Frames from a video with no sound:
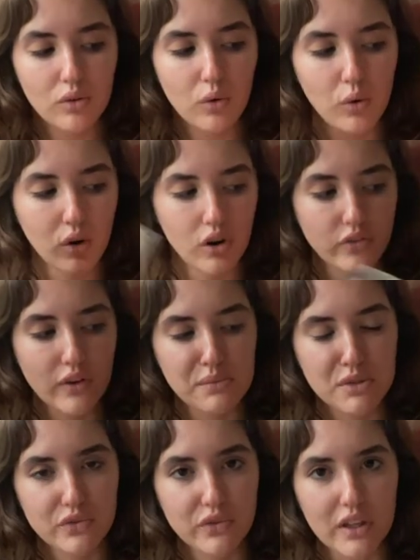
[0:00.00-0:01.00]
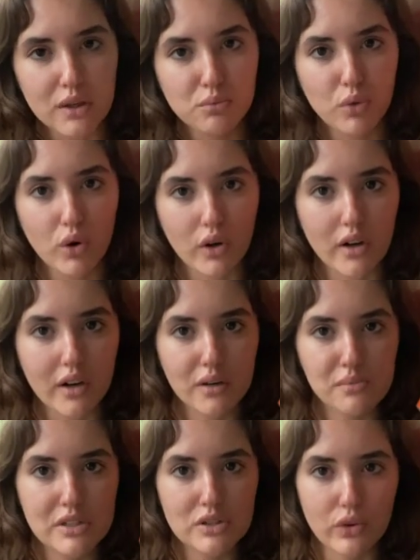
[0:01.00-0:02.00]
Or if I'm just feeling more
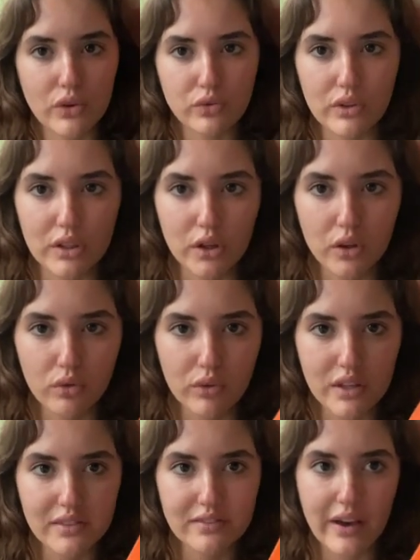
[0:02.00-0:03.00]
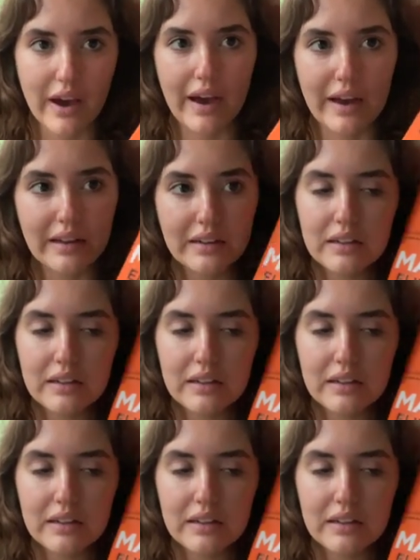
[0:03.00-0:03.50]
mystery thriller, read that.